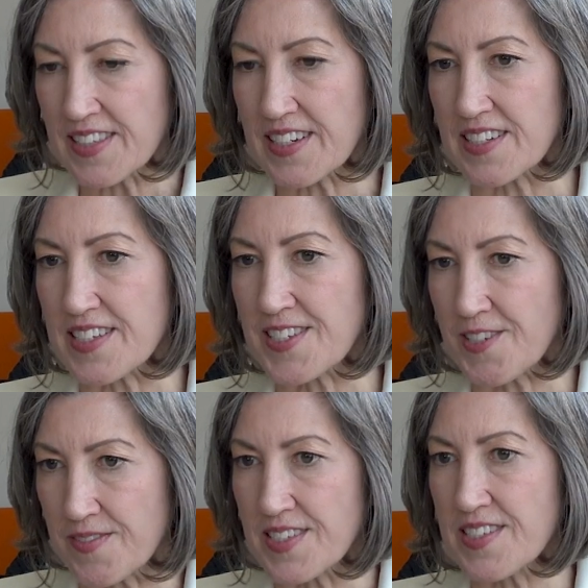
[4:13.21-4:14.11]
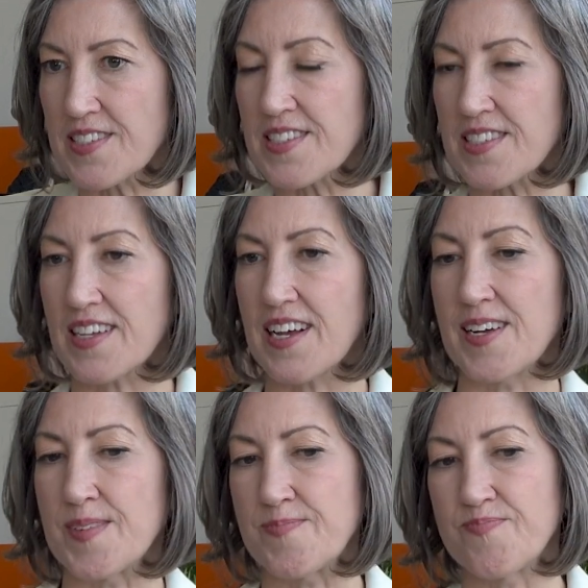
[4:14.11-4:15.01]
the services,
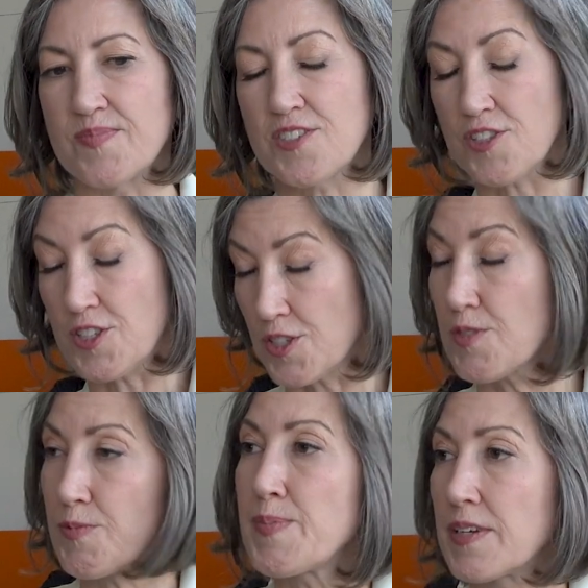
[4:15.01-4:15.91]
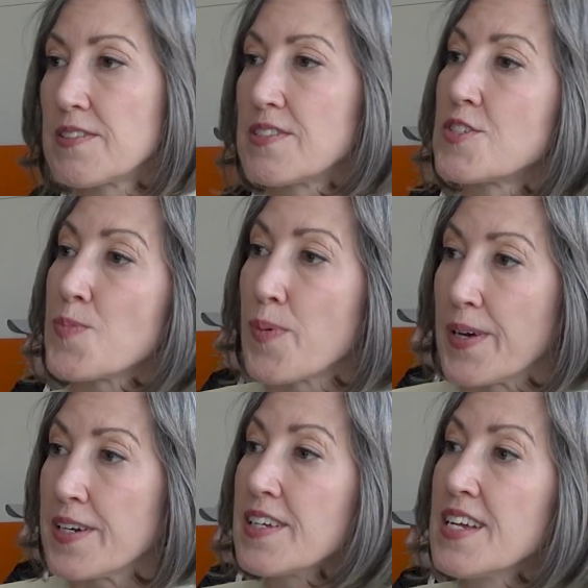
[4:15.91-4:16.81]
um, so the, we bundle in the
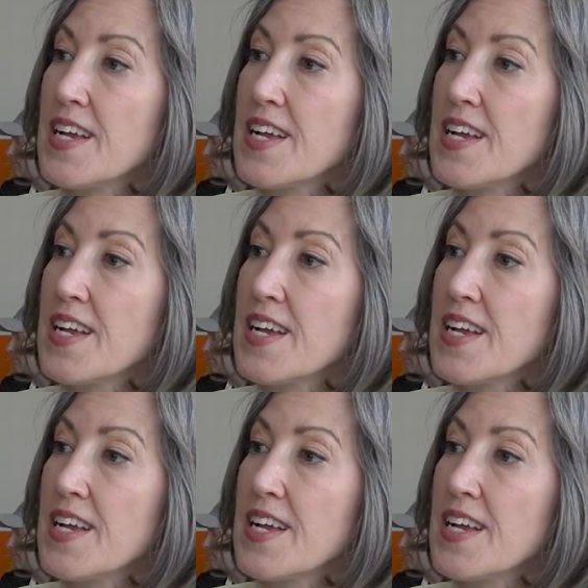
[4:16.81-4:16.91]
support,